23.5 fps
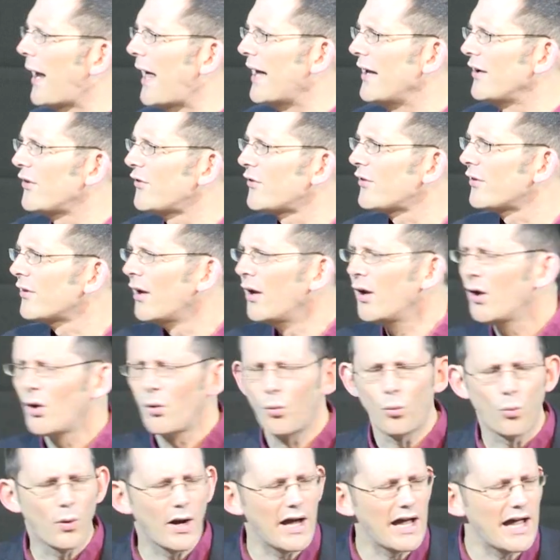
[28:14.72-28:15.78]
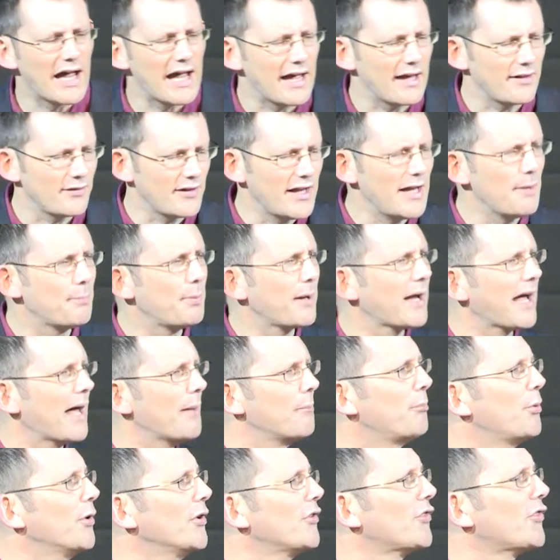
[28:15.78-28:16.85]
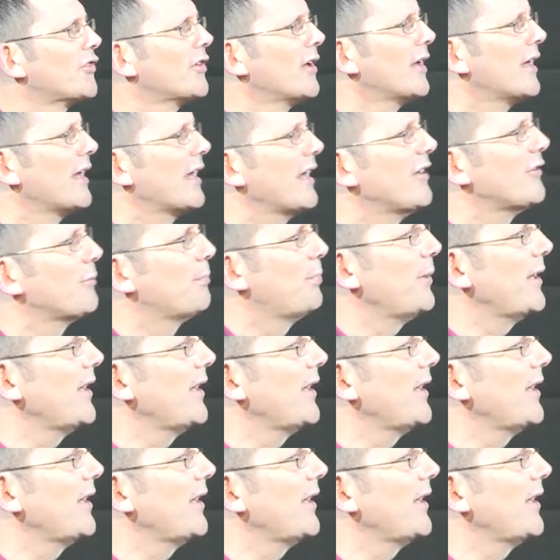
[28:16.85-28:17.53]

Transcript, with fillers: place where the hippocampus is